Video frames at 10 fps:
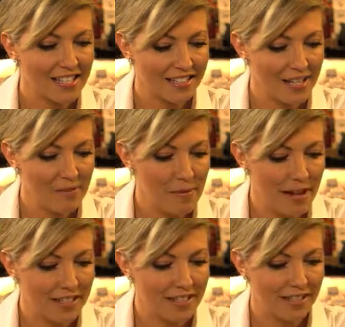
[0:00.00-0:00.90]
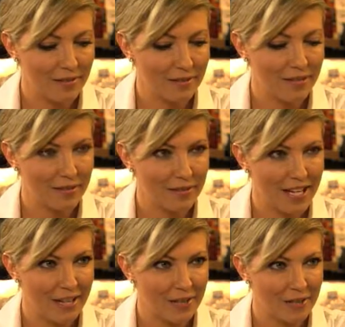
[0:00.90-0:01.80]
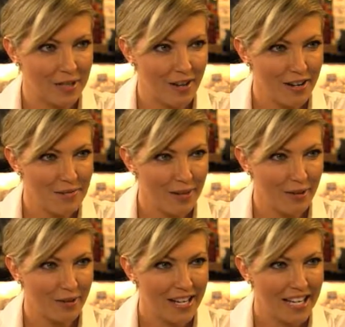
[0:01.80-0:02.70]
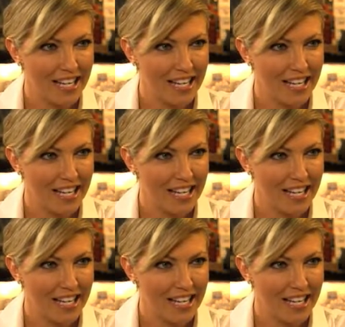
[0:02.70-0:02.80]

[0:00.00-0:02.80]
Take me back to the Sutton Place Hotel. You were talking about